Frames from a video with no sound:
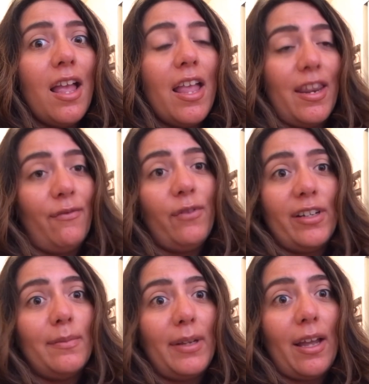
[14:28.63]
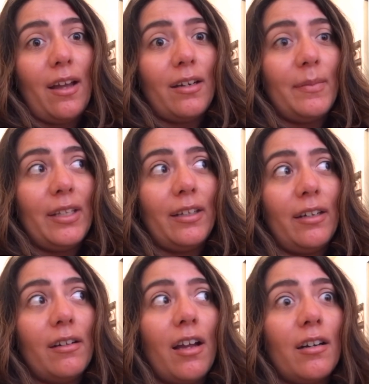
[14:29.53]
and it freaked me out. I mean,
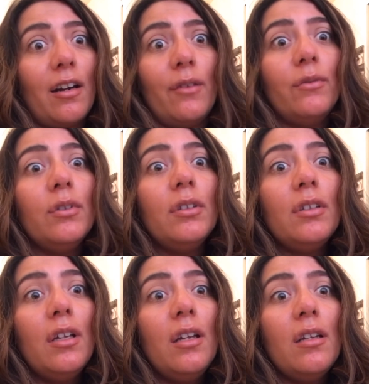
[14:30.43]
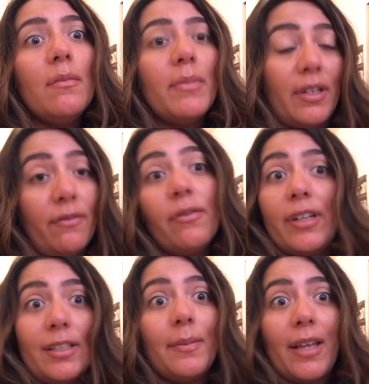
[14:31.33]
they're not harmful, but it
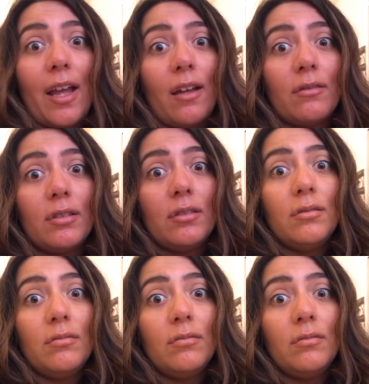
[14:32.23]
freaked me out.